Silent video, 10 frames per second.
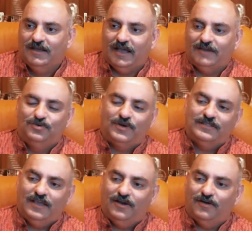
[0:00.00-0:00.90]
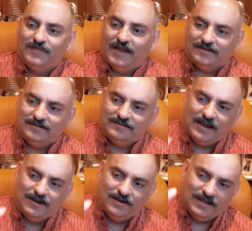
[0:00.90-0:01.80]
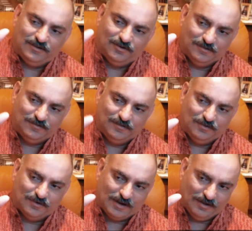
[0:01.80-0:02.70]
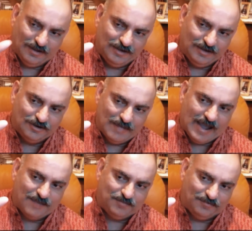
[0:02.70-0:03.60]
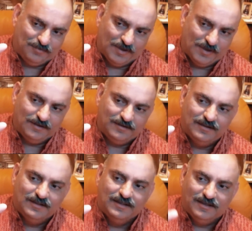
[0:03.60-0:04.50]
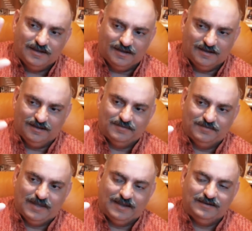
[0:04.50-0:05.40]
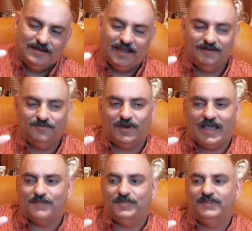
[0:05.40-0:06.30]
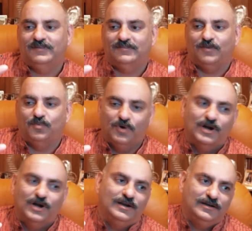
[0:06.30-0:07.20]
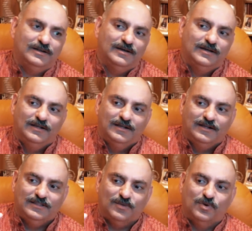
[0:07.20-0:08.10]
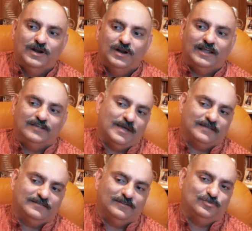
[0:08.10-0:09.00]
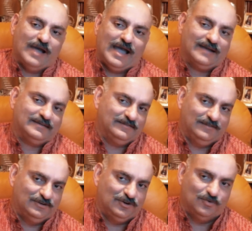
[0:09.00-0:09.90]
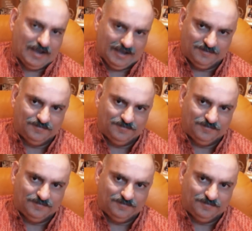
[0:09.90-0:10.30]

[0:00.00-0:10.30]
And you can think of that kind of like, this is your kind of inner map, if you will. Mm-hmm. And what happens is the world expects us to act a certain way.